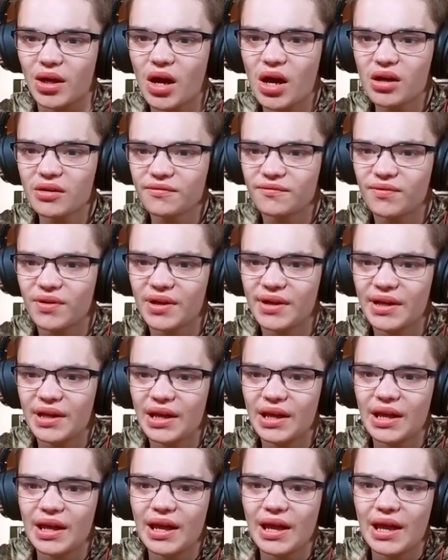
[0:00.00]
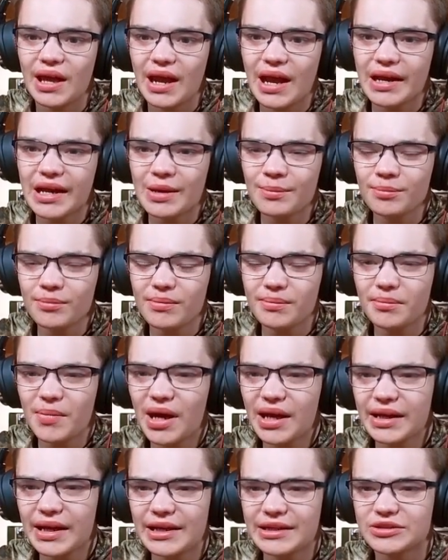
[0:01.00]
off. And I
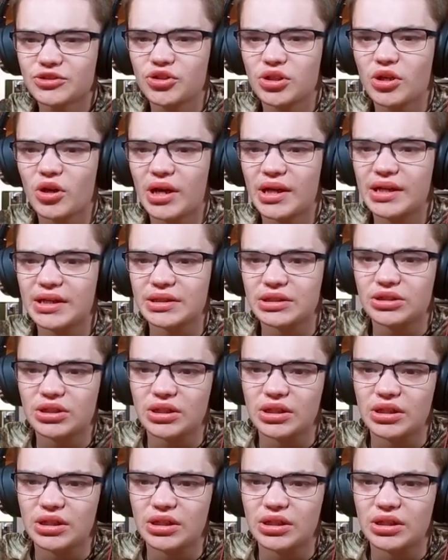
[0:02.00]
might actually go ahead and